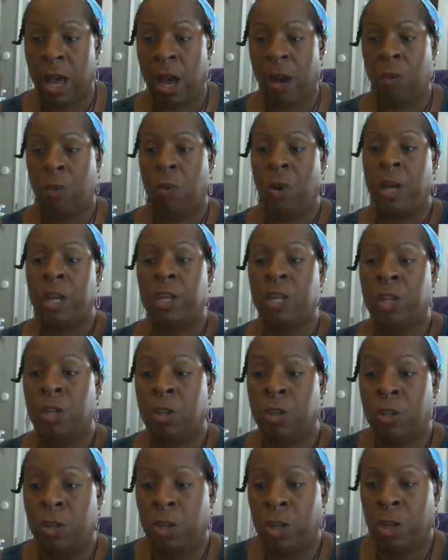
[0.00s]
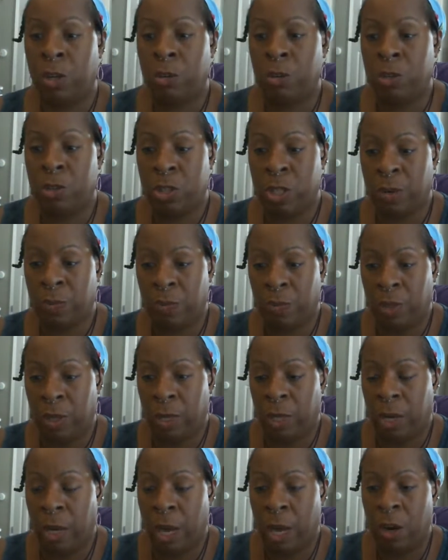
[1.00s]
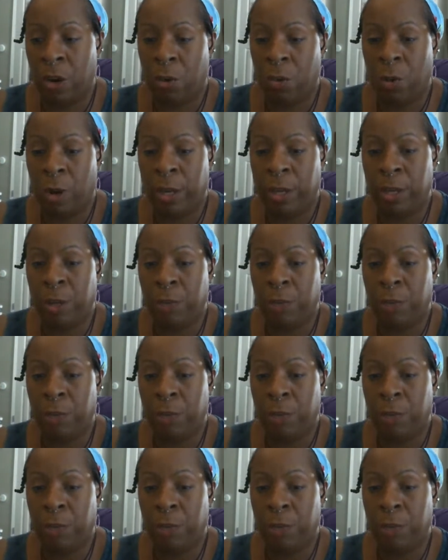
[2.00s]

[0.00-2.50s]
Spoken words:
I want you to know something. I don't want